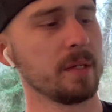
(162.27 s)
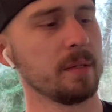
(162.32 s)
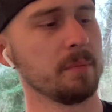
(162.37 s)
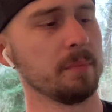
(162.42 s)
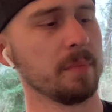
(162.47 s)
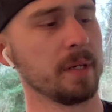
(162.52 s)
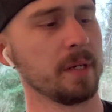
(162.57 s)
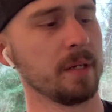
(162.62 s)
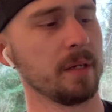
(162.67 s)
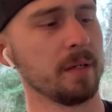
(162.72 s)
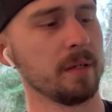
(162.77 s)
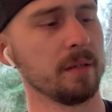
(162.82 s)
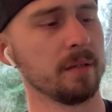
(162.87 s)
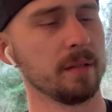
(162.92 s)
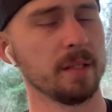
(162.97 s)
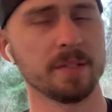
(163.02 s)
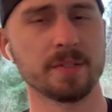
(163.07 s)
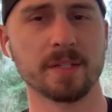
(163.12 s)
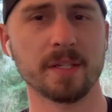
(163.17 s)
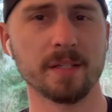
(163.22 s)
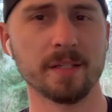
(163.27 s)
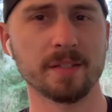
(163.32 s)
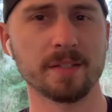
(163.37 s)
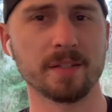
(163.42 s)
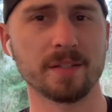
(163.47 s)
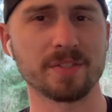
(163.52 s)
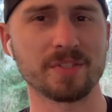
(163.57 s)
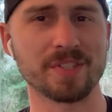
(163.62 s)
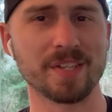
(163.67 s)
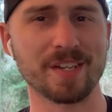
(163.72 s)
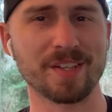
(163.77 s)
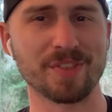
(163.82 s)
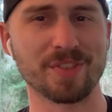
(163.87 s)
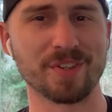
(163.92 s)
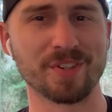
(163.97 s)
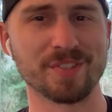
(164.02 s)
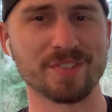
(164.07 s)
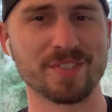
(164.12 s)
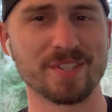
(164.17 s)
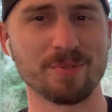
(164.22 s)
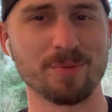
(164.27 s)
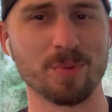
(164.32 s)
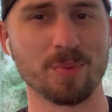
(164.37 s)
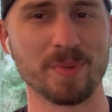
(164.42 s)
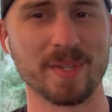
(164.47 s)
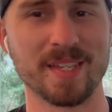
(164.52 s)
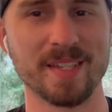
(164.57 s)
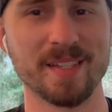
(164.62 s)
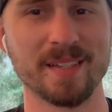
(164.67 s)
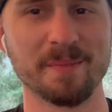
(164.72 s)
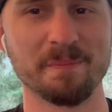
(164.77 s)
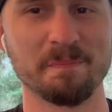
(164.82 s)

But let's get into the second third and see what we get.